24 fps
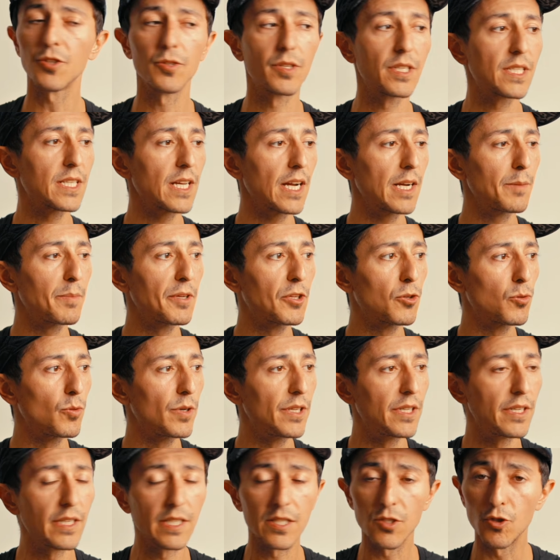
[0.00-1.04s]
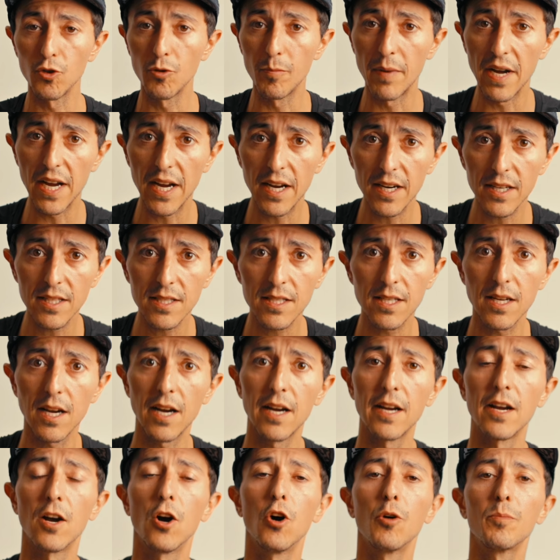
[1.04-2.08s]
to decide between these two bags,
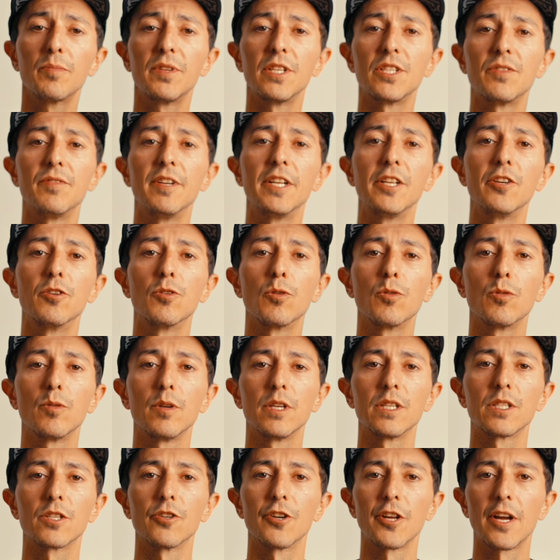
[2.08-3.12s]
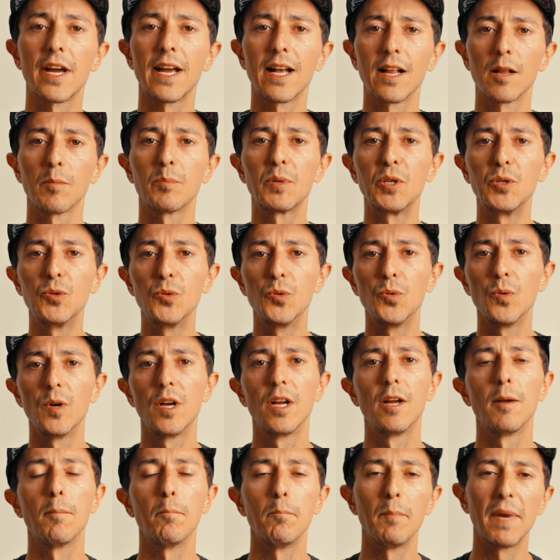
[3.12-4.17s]
I hope this video is going to help you
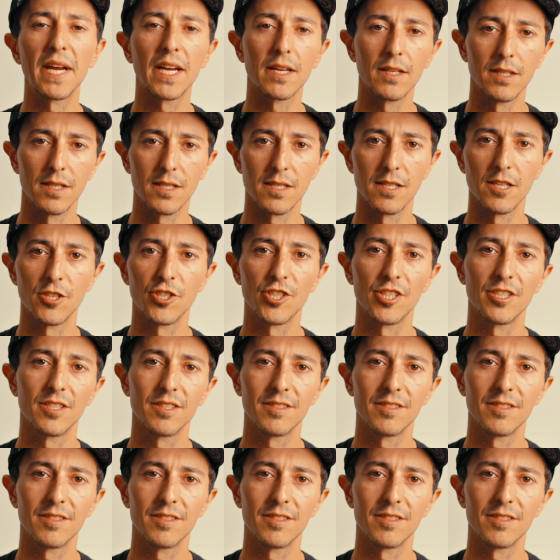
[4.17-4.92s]
make a decision.